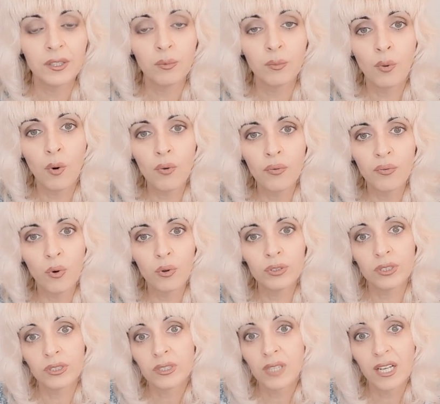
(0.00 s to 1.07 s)
both
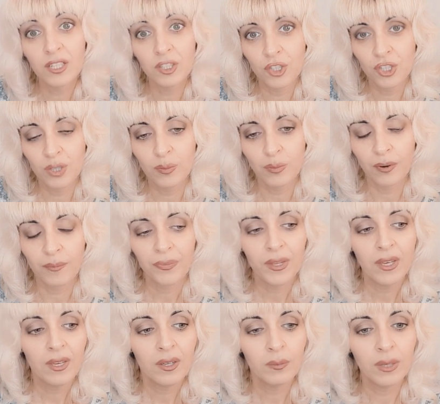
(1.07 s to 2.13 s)
walls are slightly cheaper.
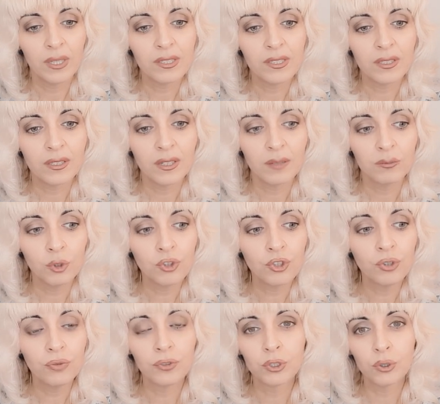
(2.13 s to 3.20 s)
But I'm not
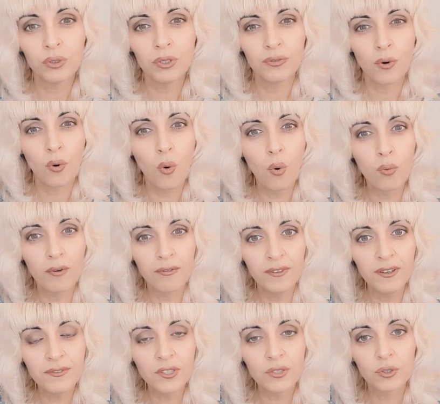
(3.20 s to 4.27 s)
sure if it's only for over
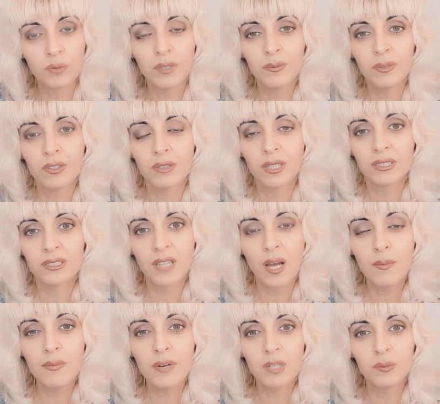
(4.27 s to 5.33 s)
50, so maybe there are
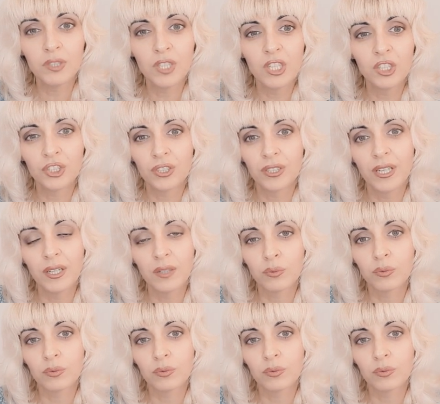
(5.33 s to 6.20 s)
some accommodation there